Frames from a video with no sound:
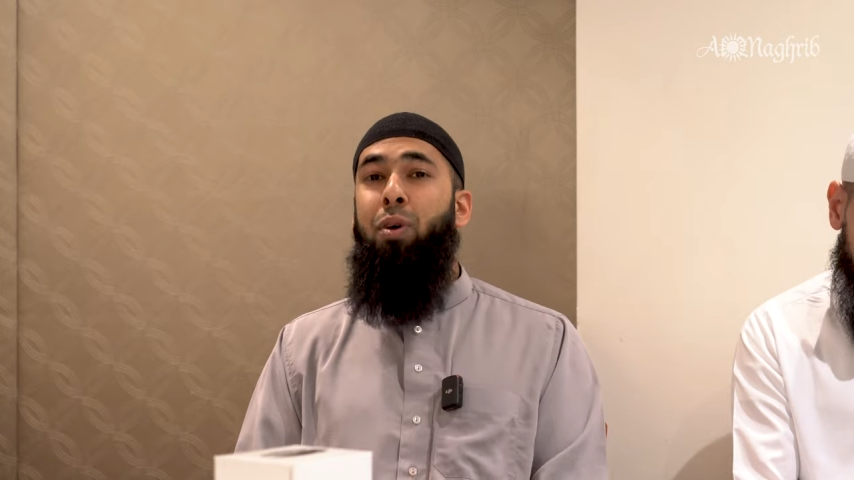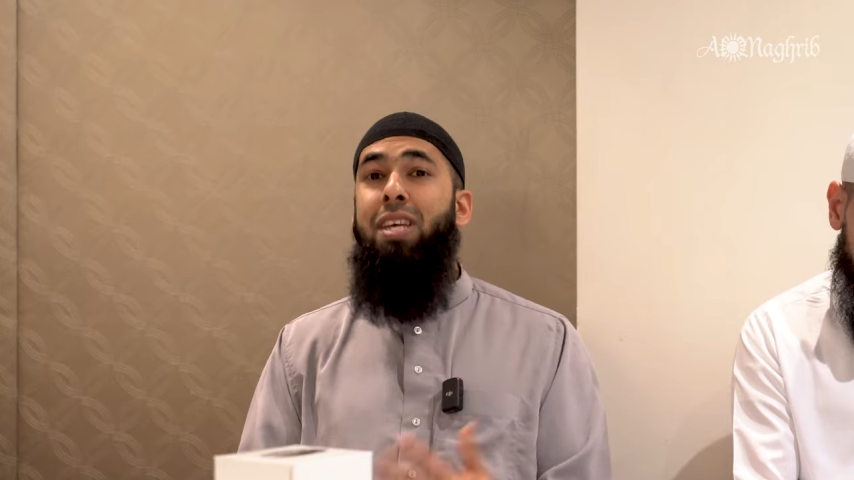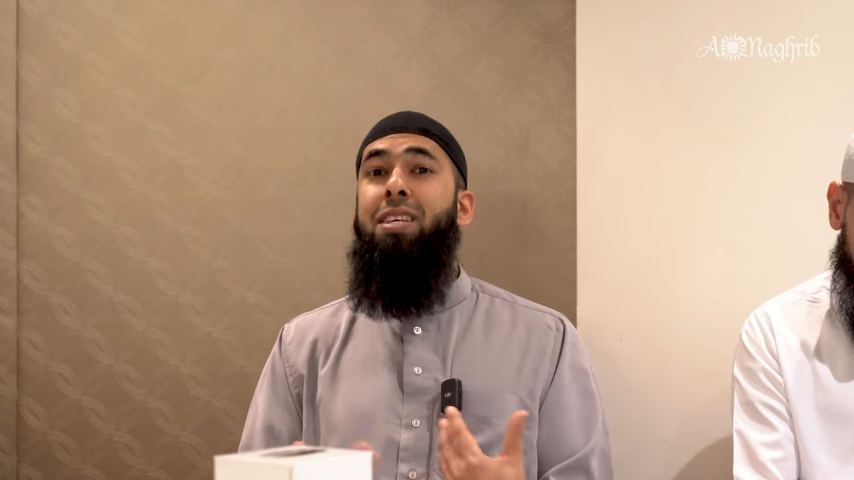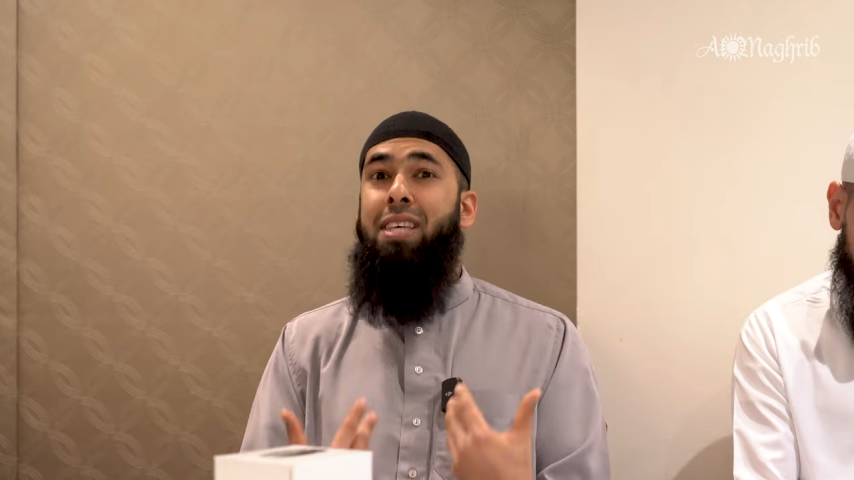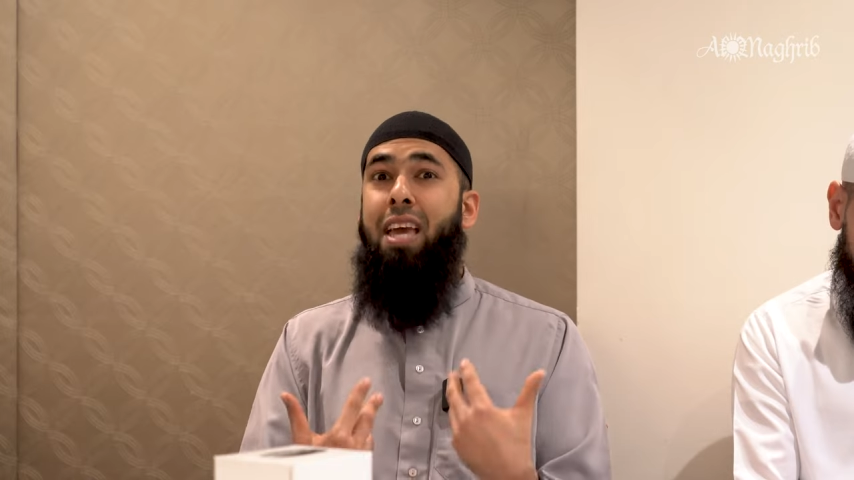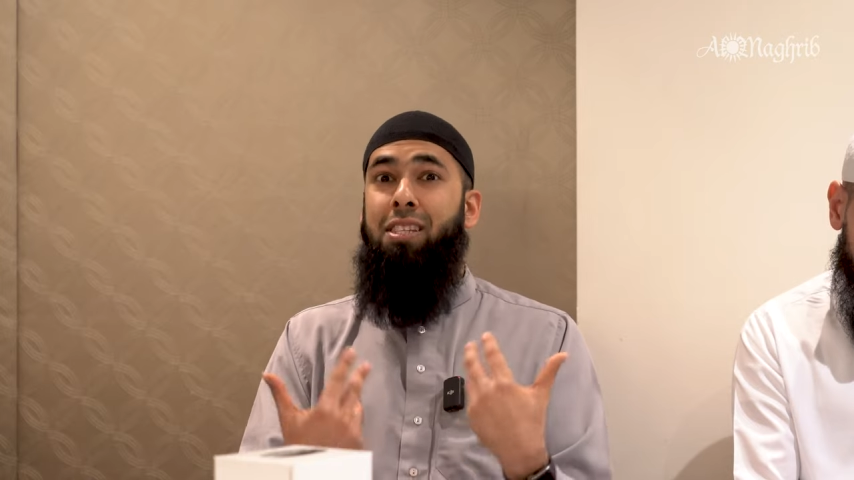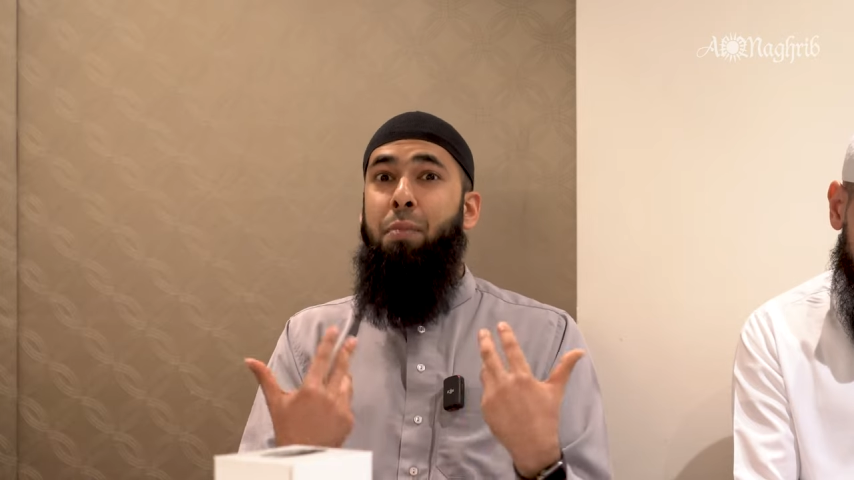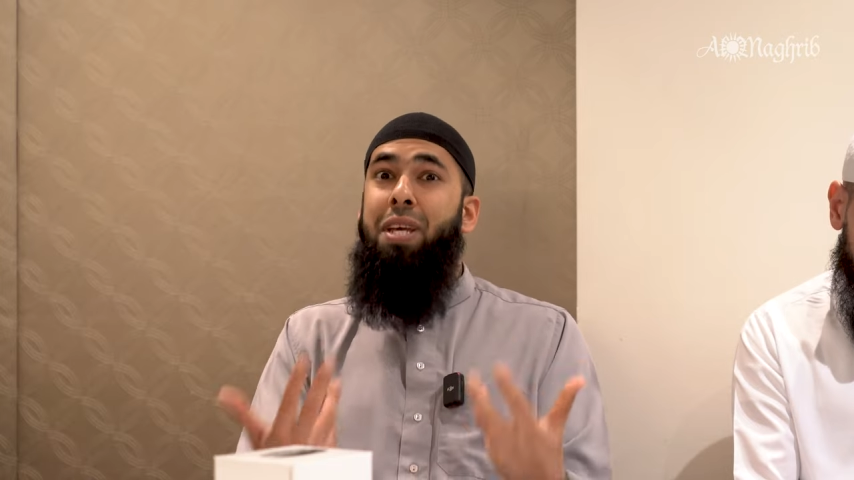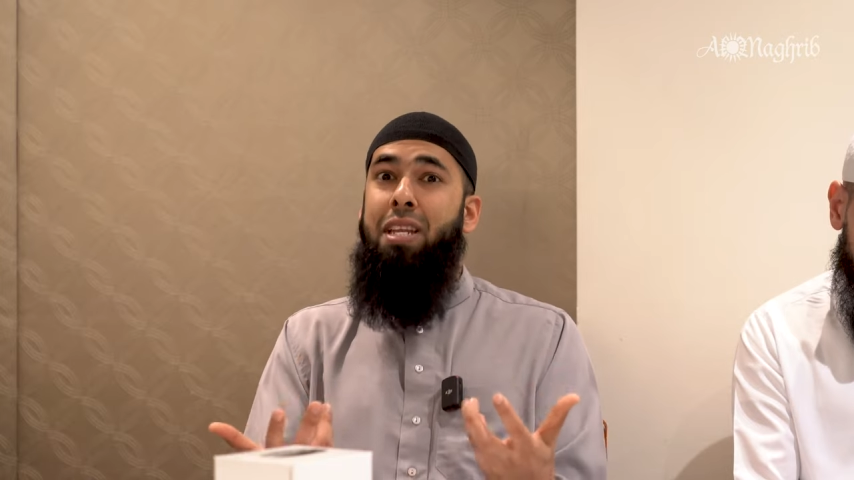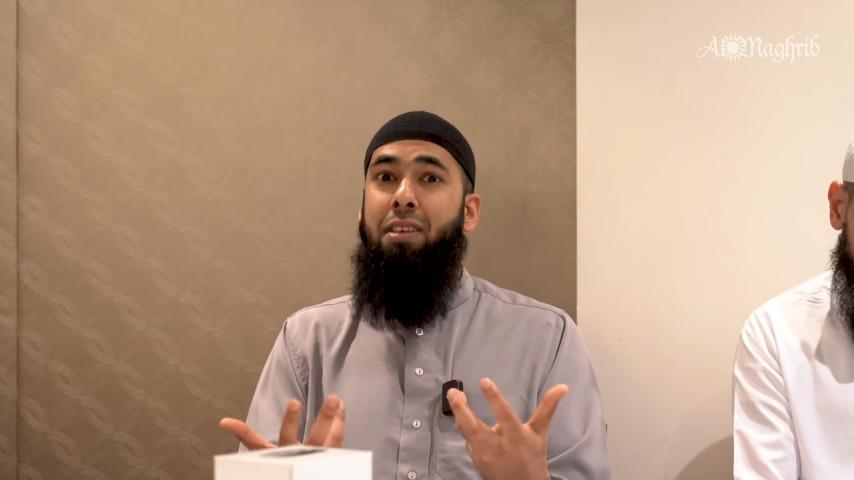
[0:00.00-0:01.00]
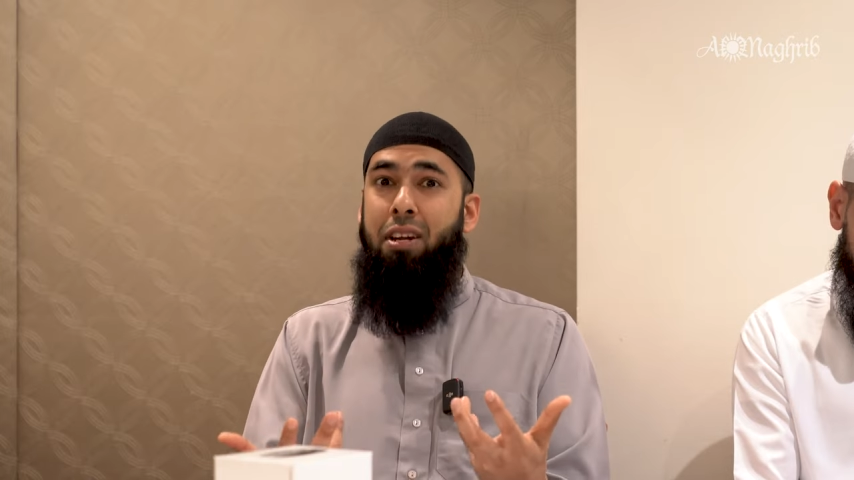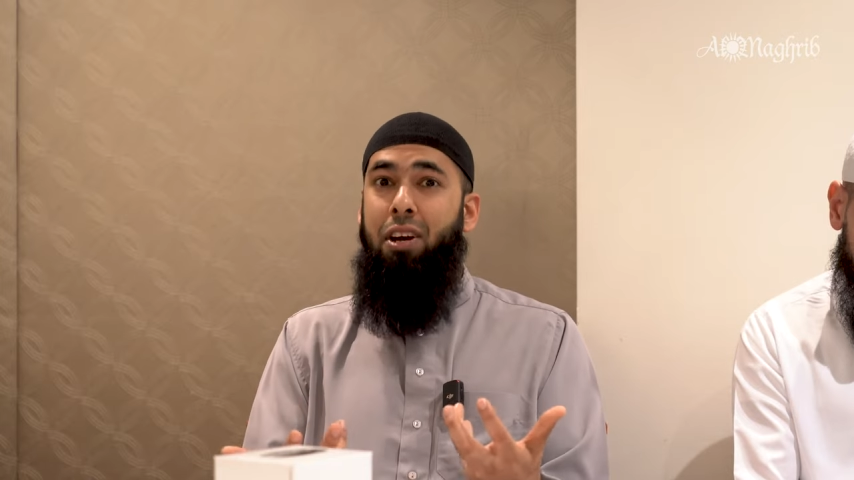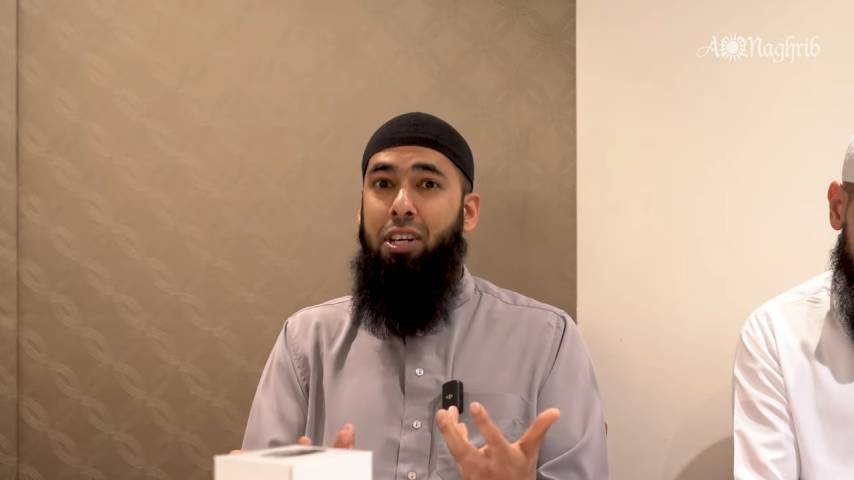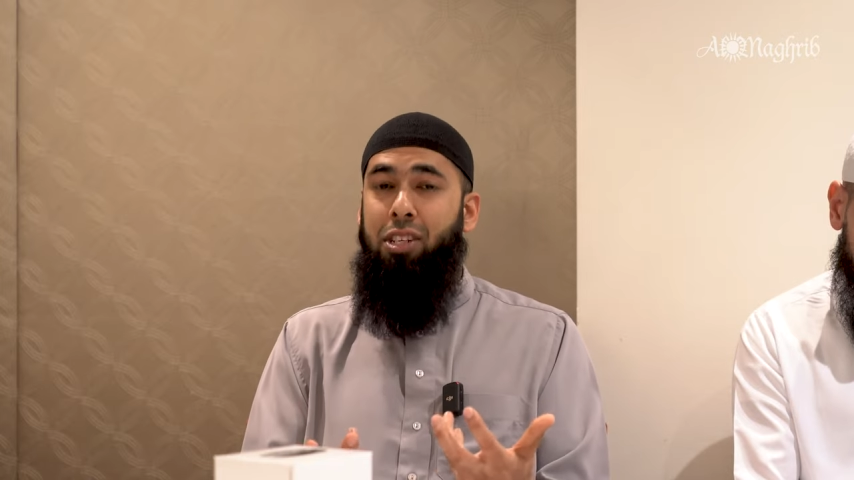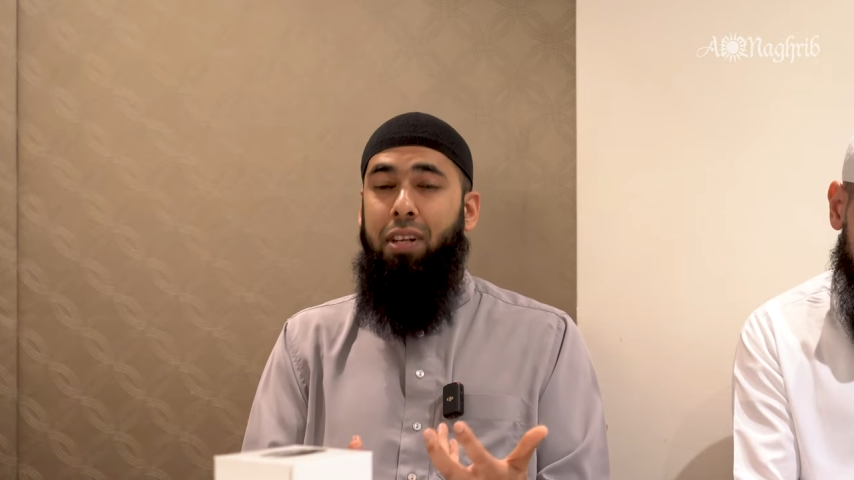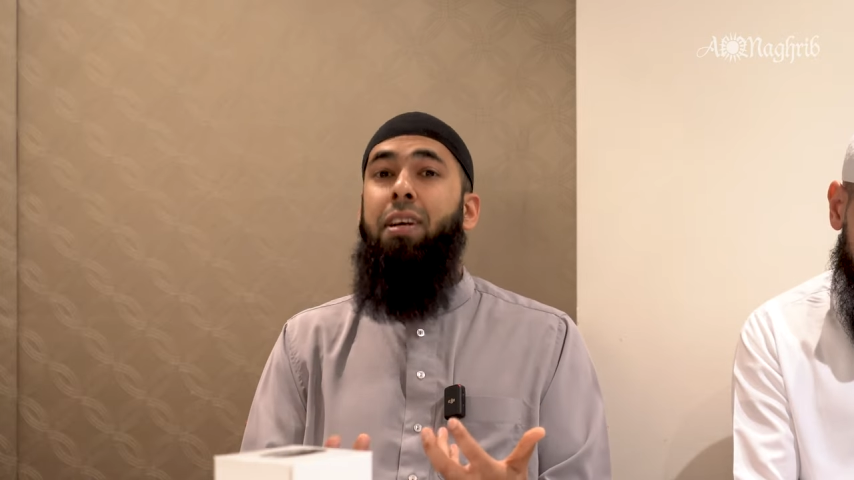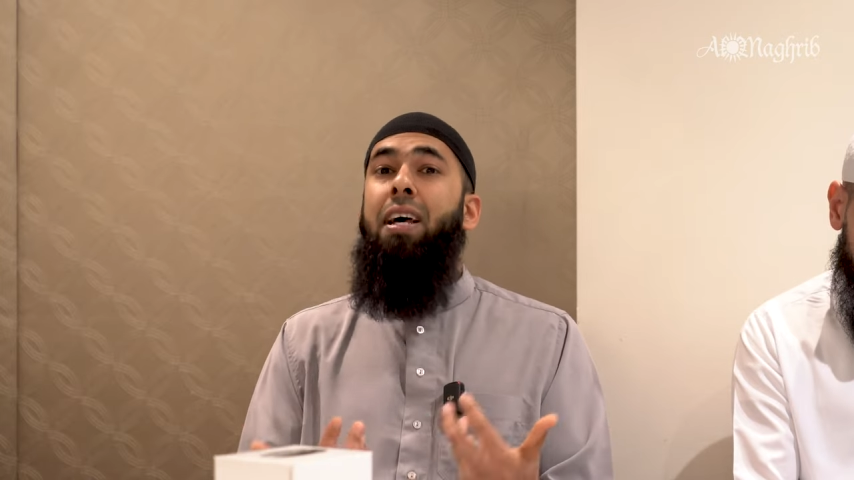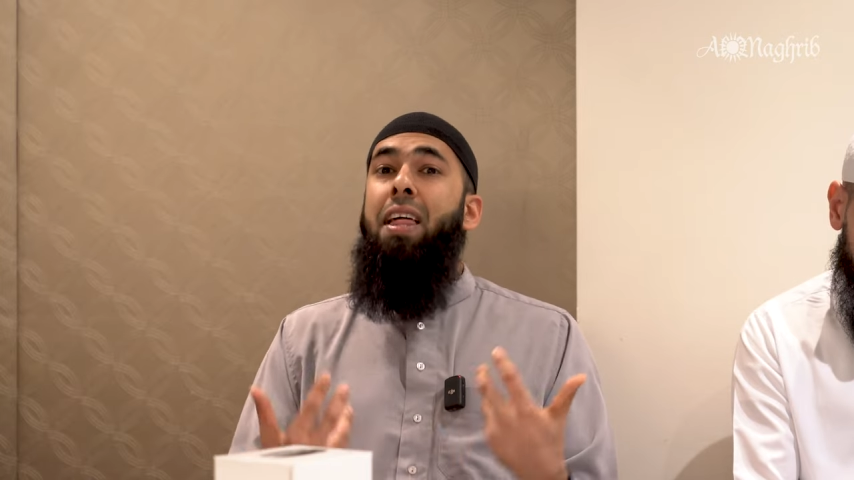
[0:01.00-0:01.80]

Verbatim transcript: When he says in the beginning of the narration